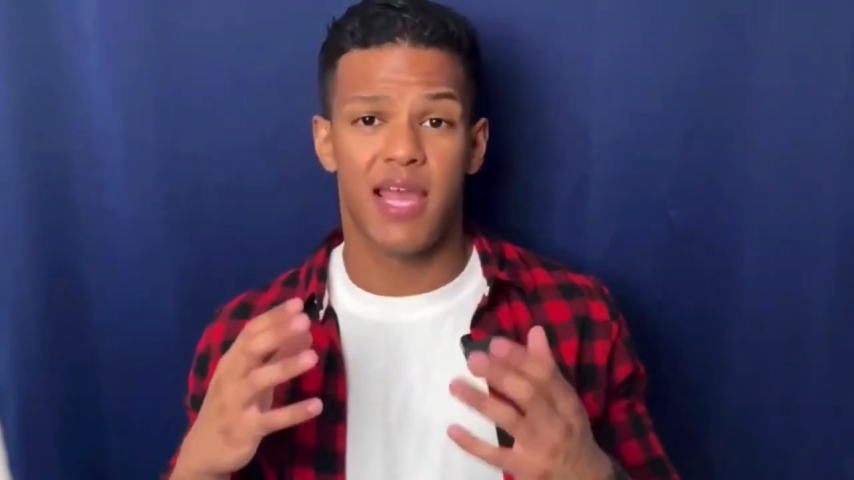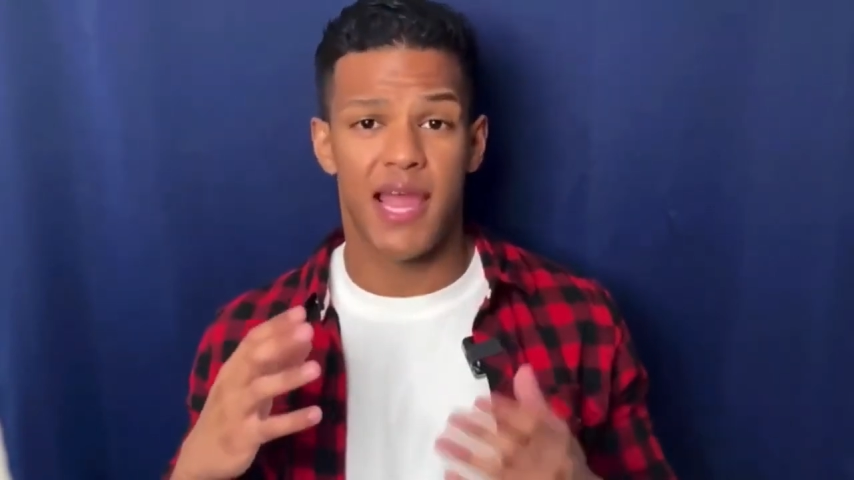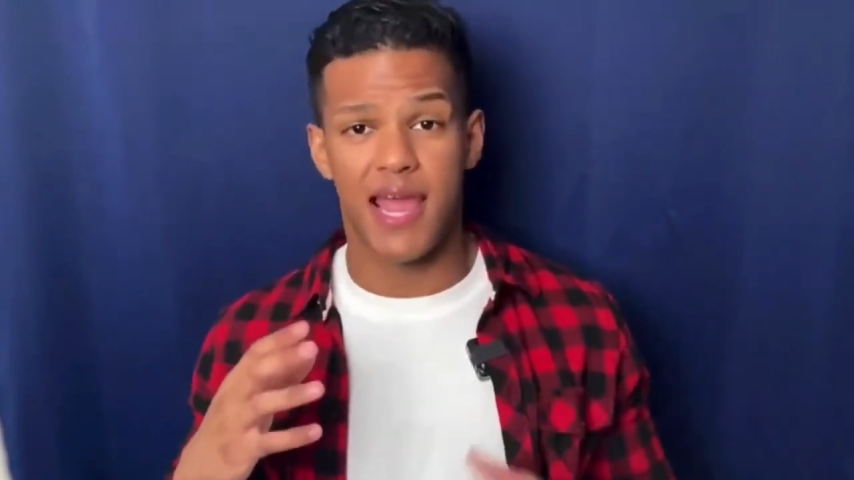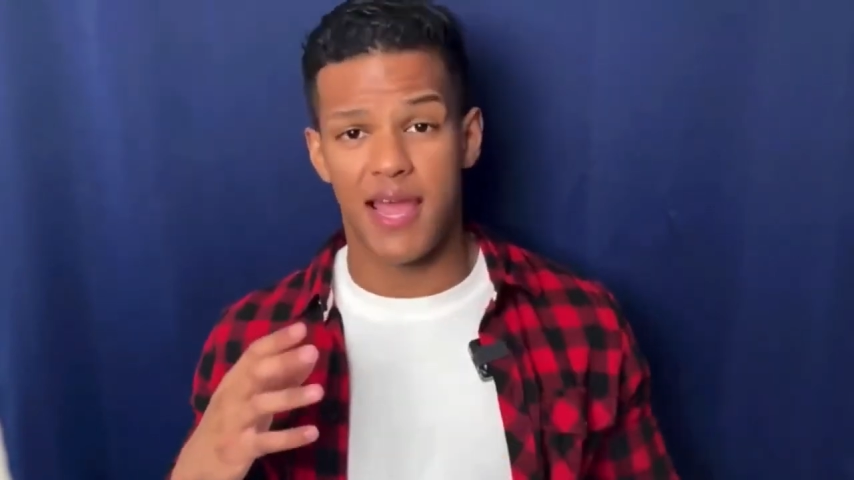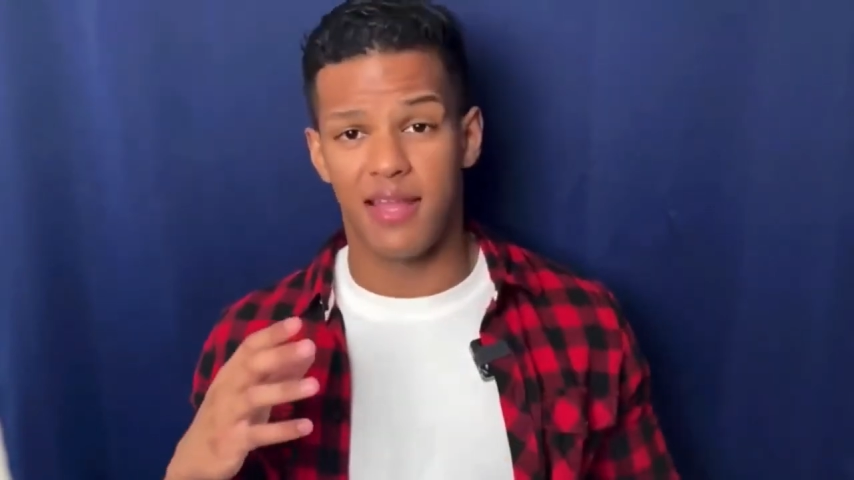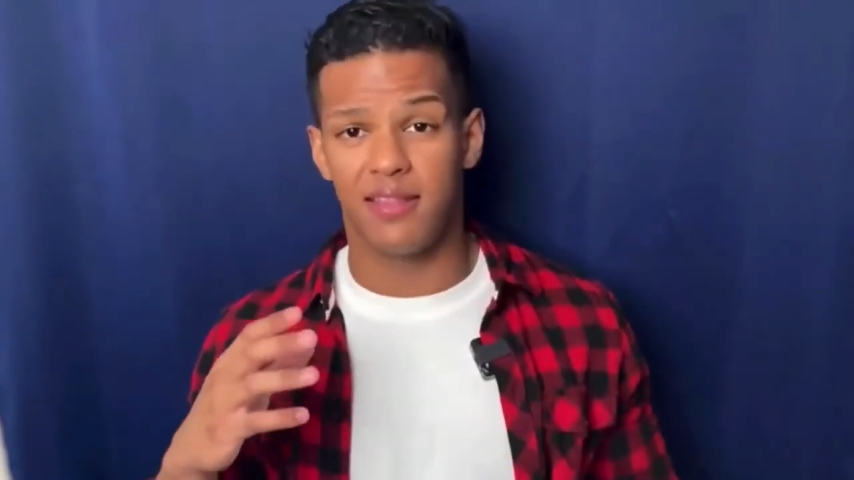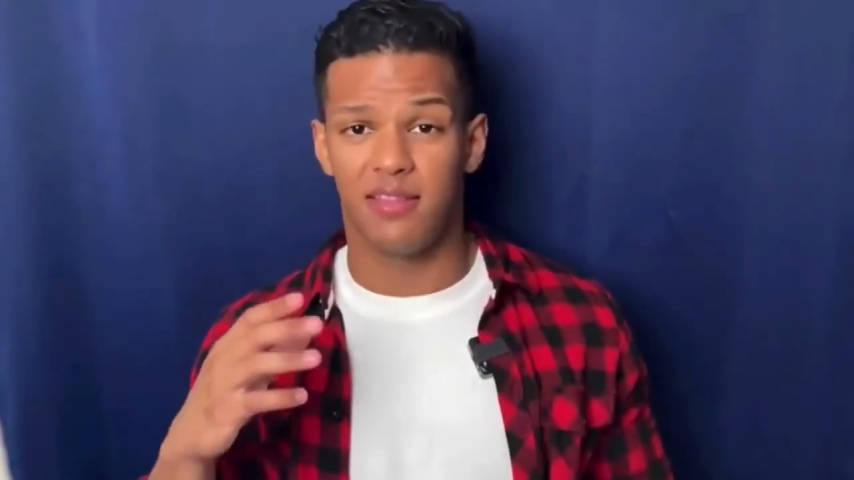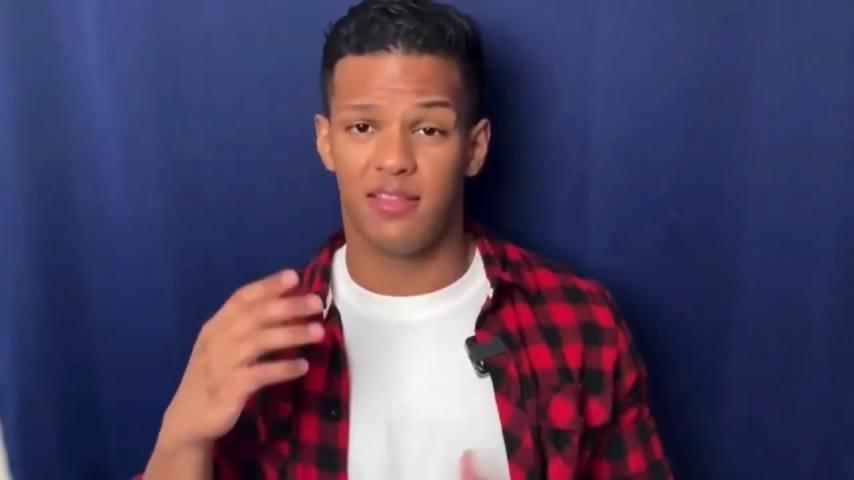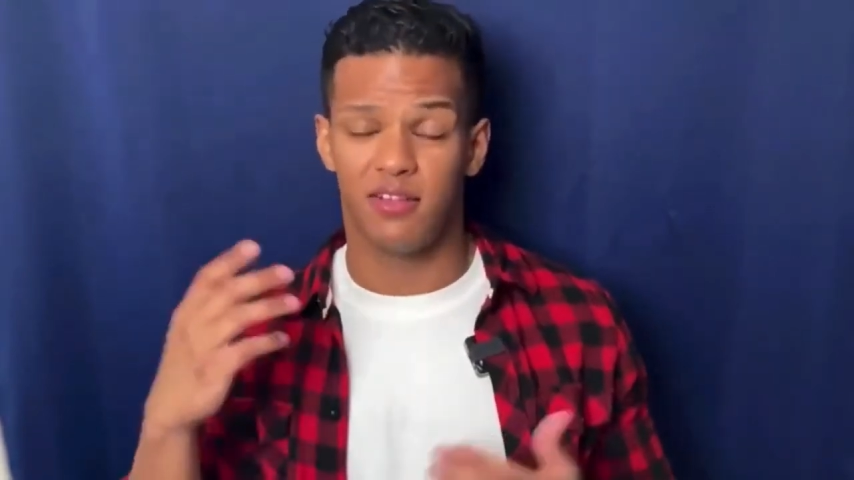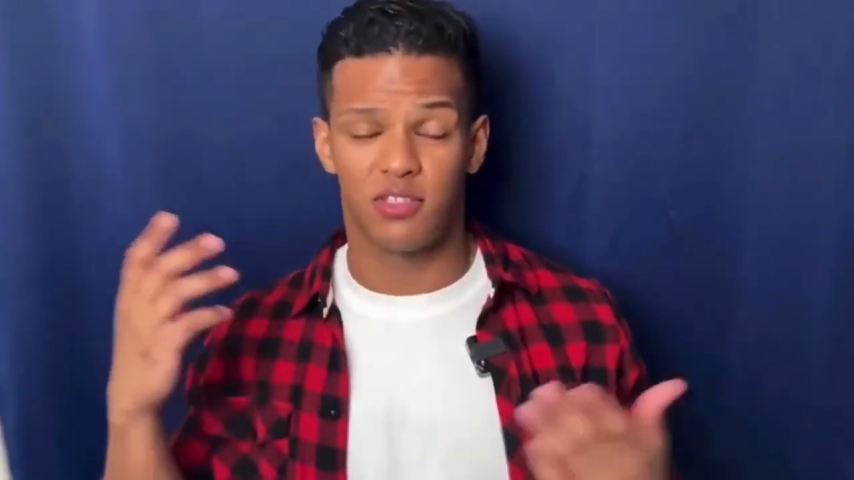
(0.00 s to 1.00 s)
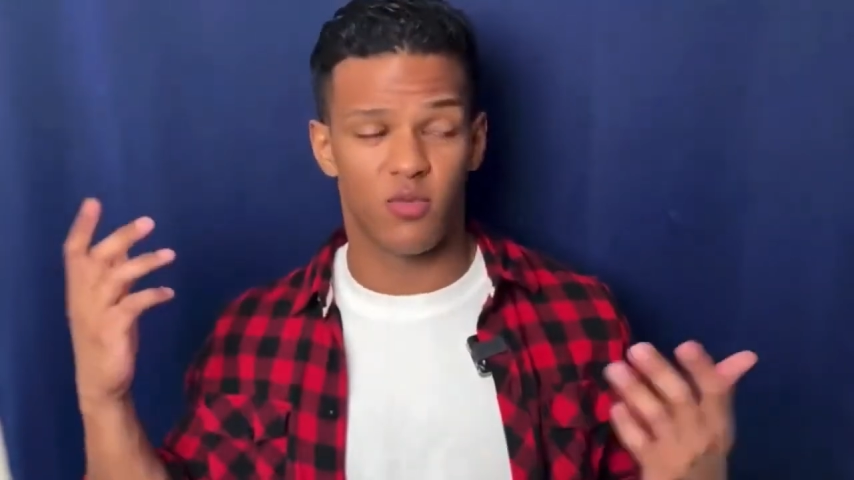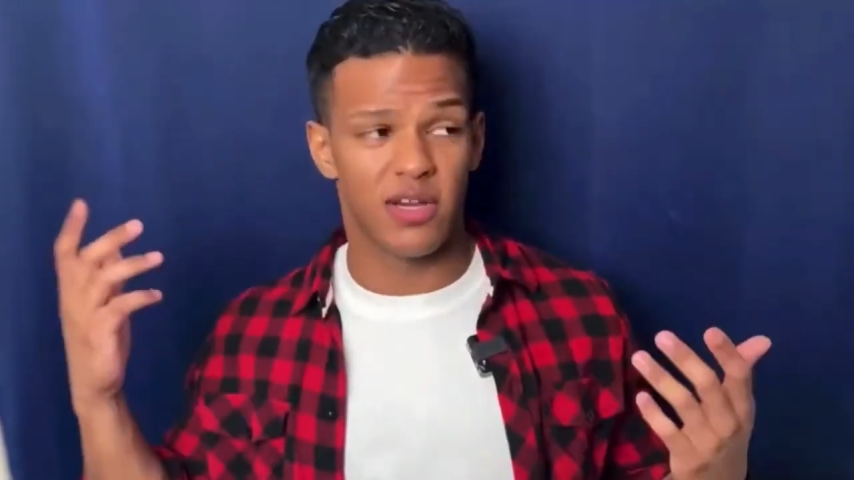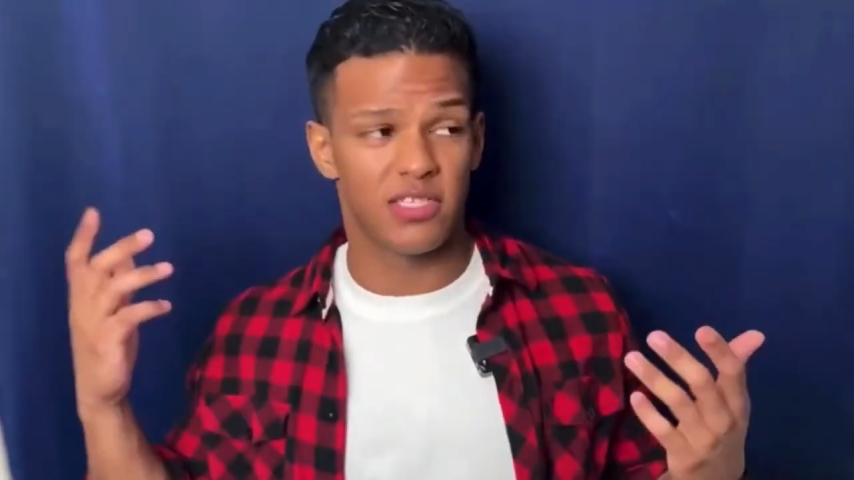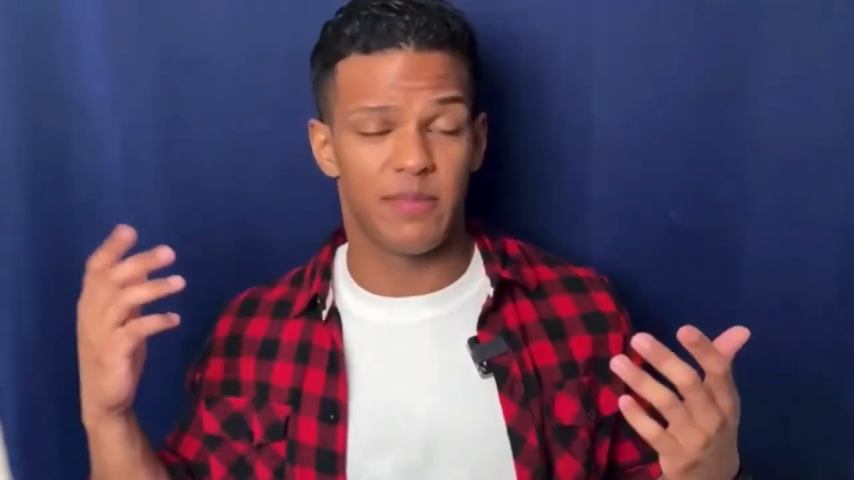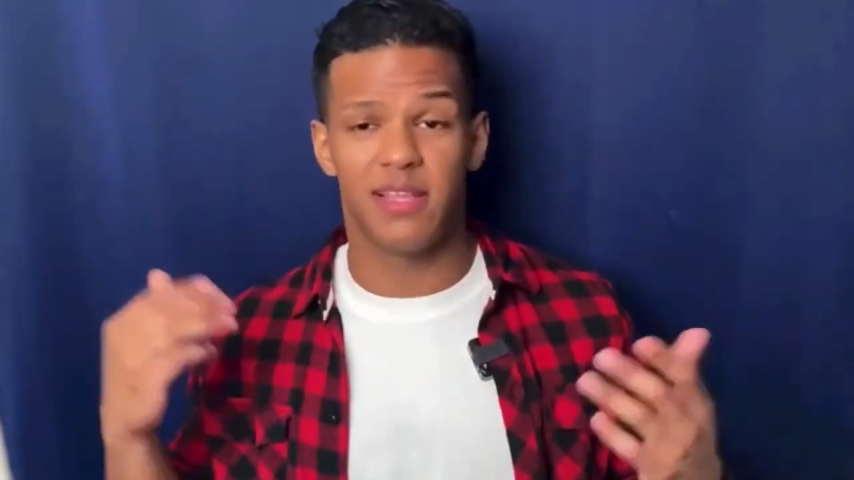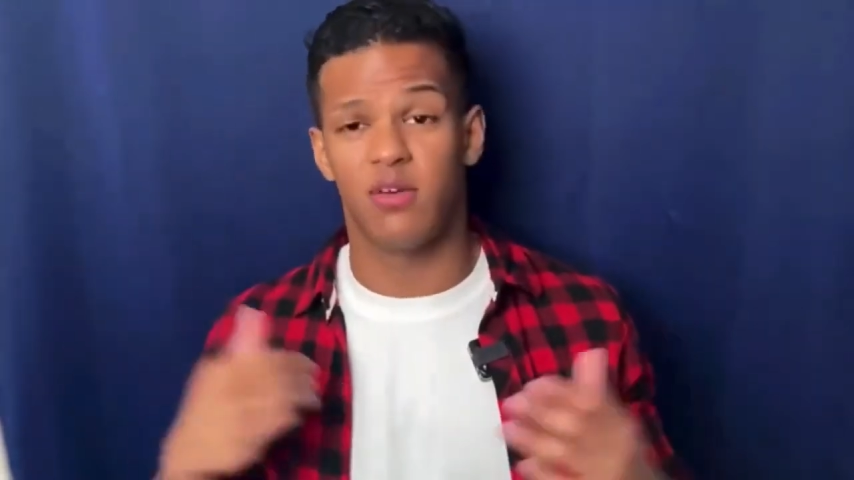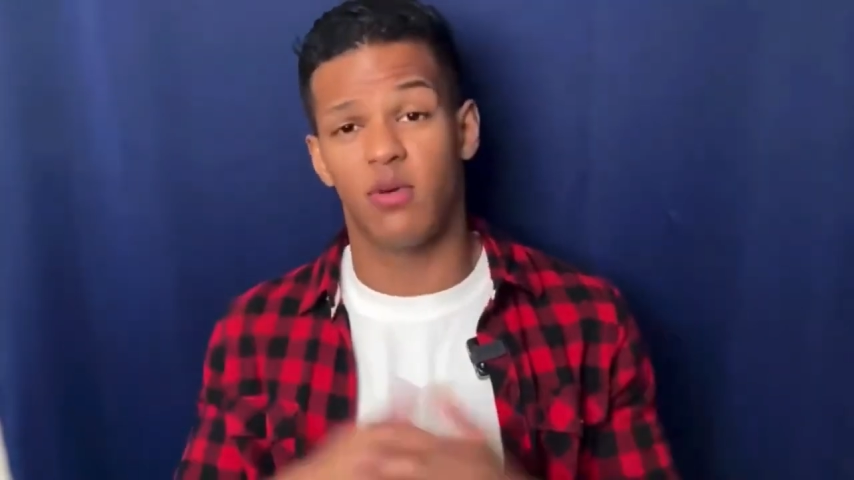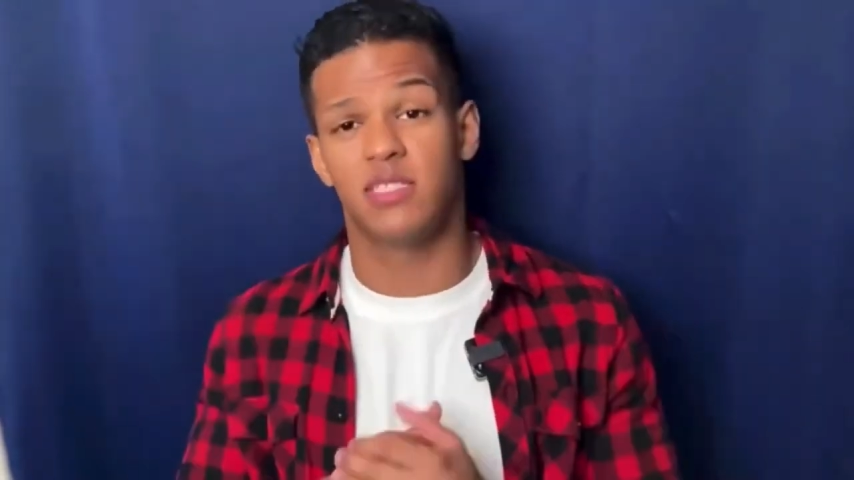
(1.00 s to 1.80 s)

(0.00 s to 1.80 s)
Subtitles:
And there's a wise man that once